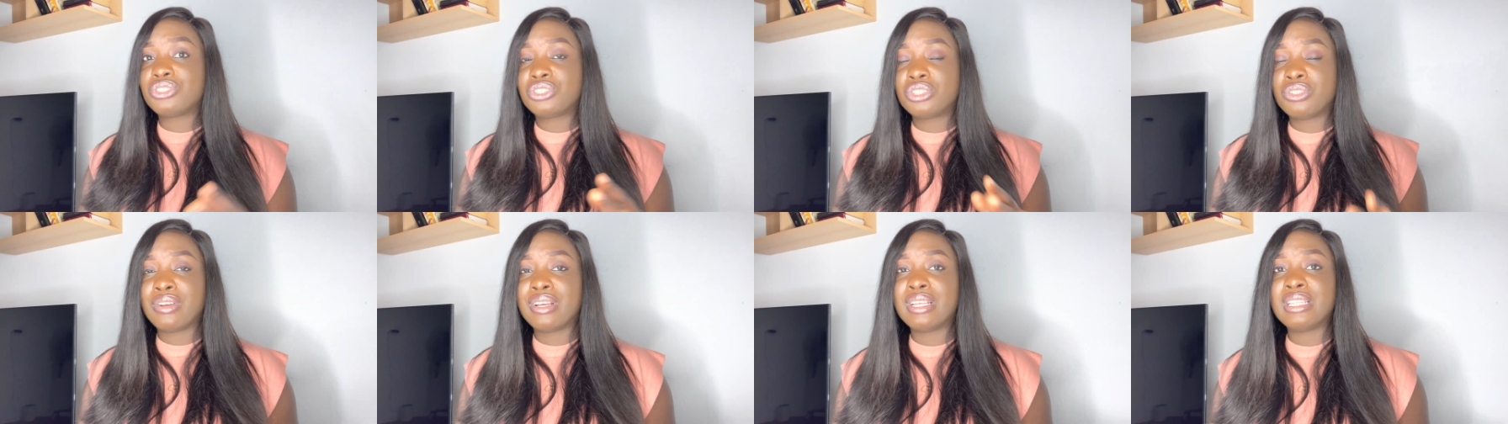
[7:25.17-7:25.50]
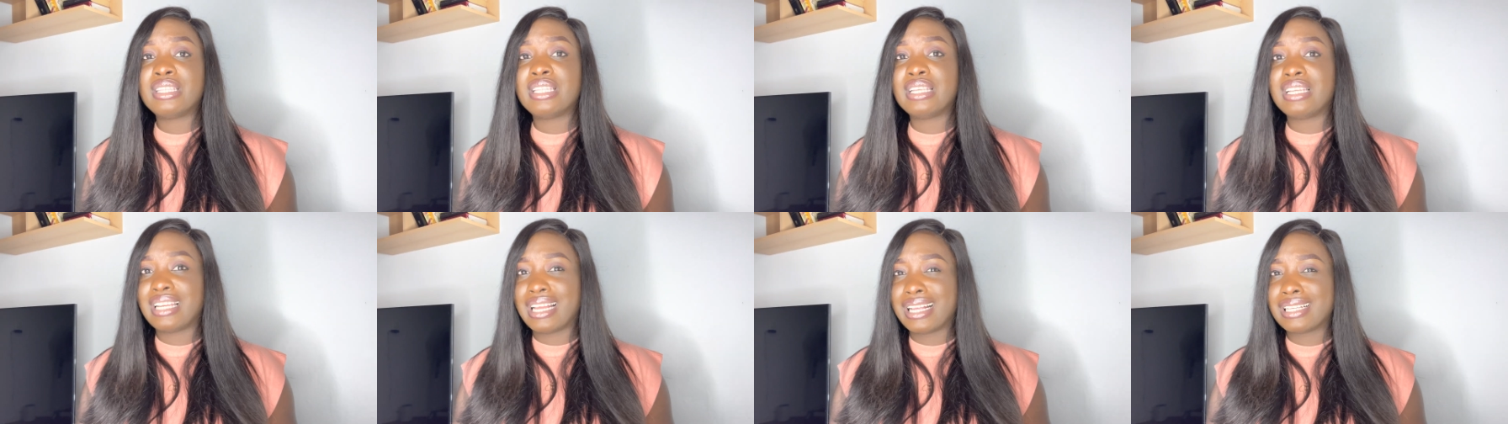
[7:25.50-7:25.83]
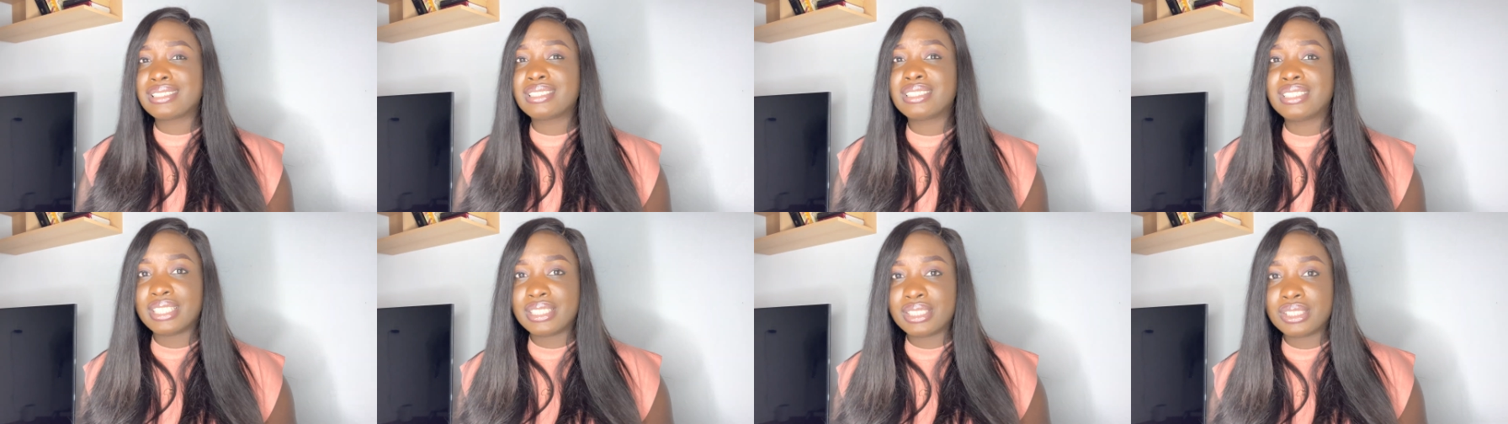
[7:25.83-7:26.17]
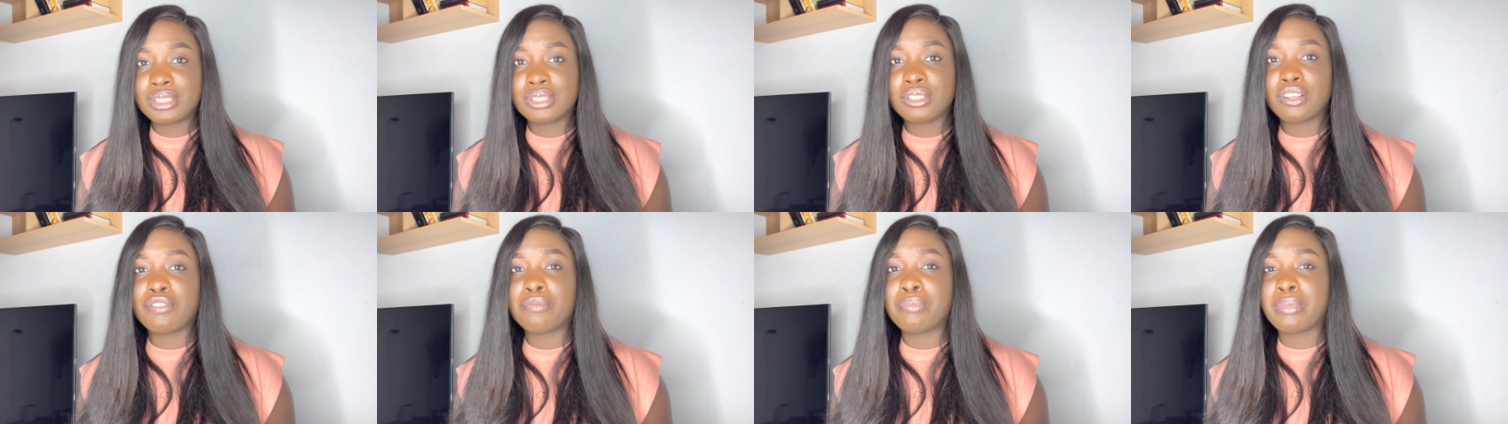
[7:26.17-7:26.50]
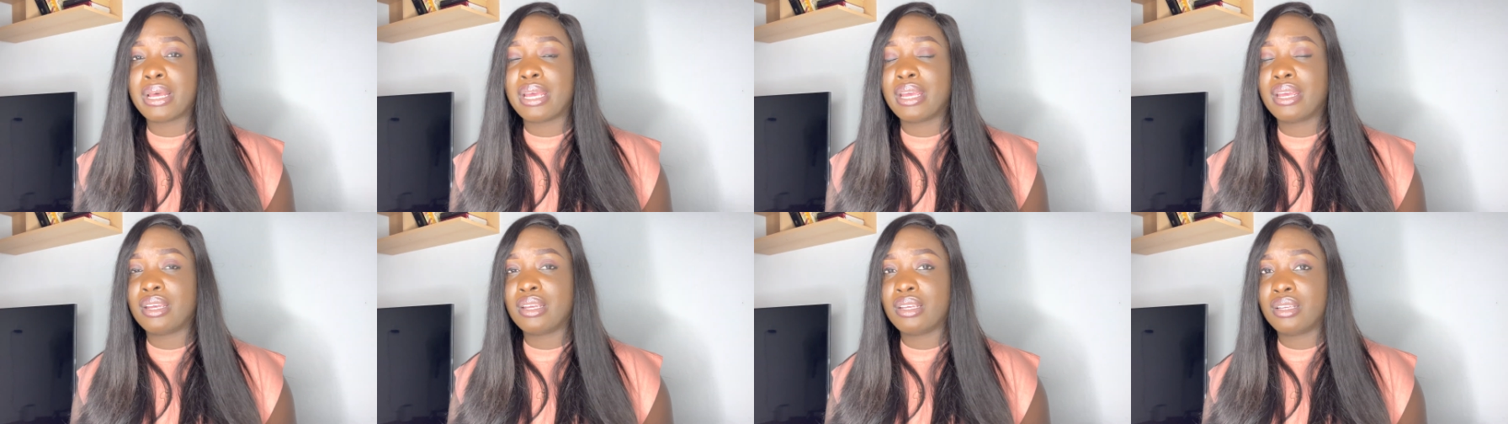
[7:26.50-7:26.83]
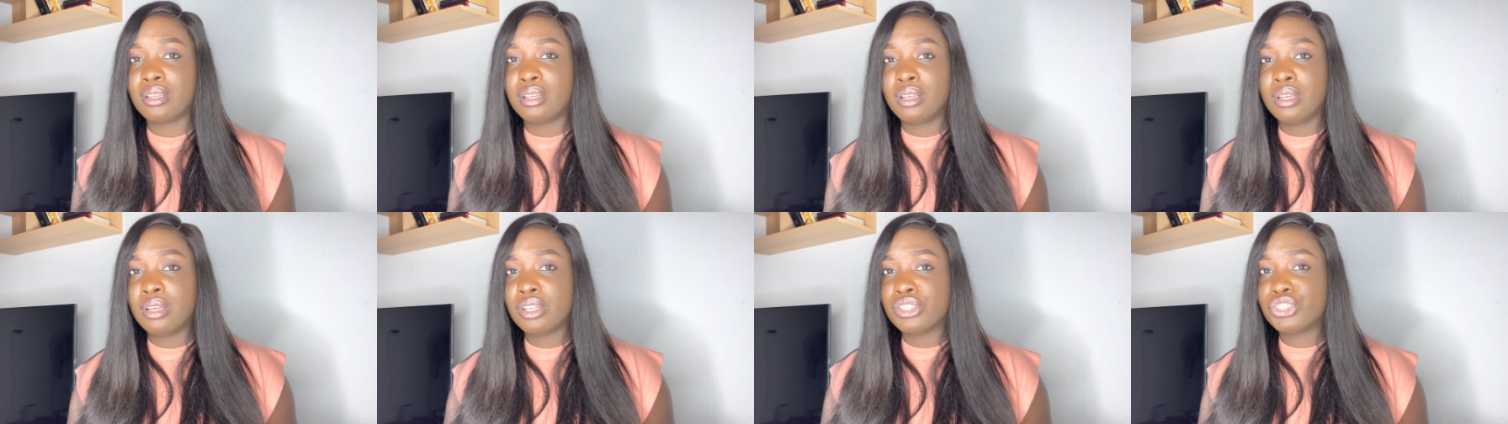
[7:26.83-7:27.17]
during the last stages of my
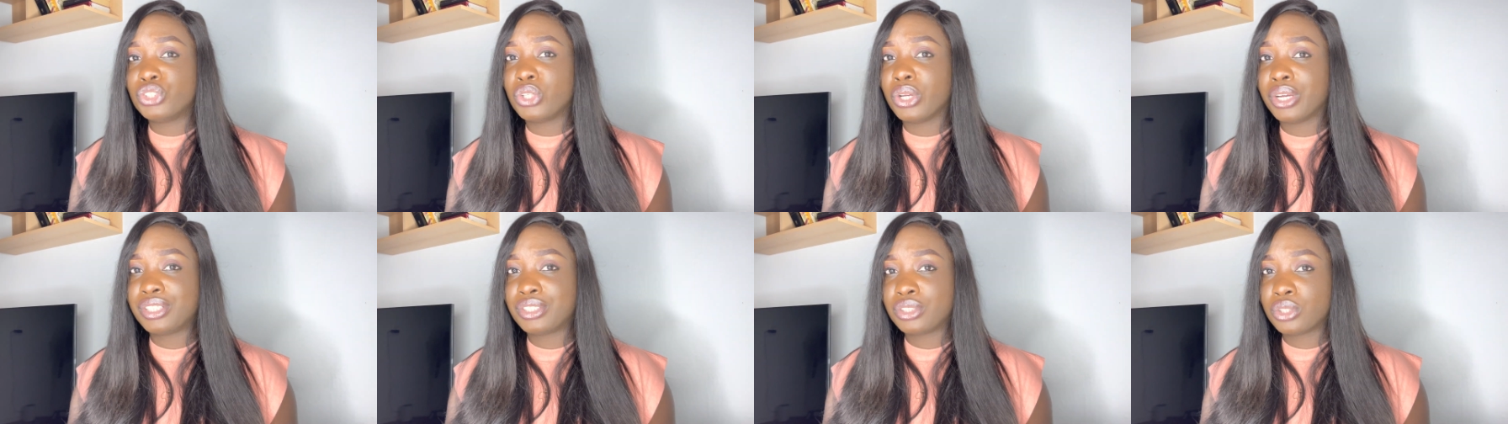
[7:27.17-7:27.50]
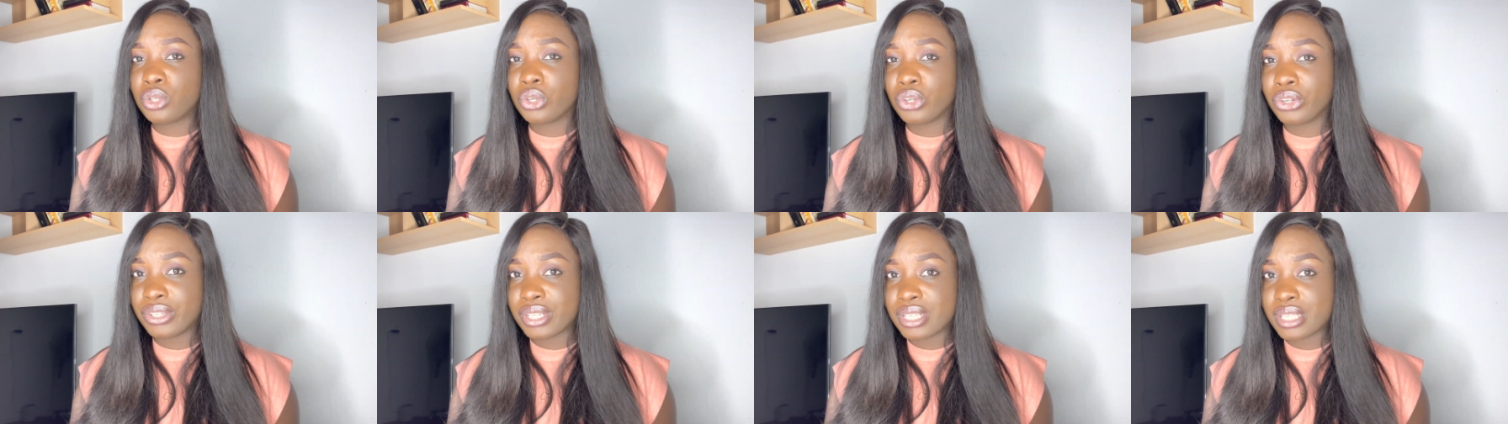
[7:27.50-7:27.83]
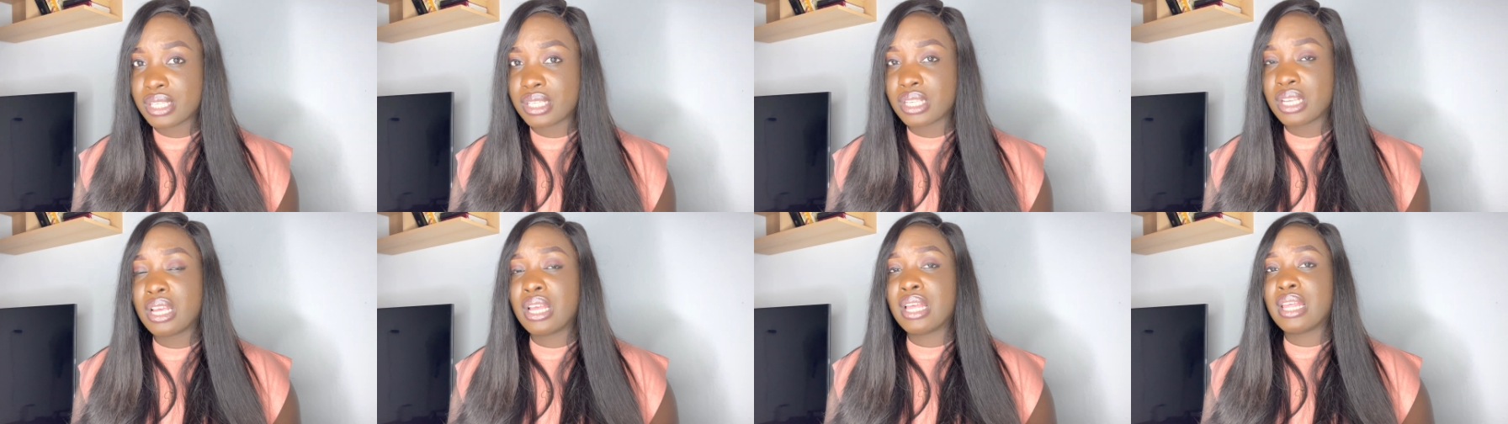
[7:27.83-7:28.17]
Deutsch course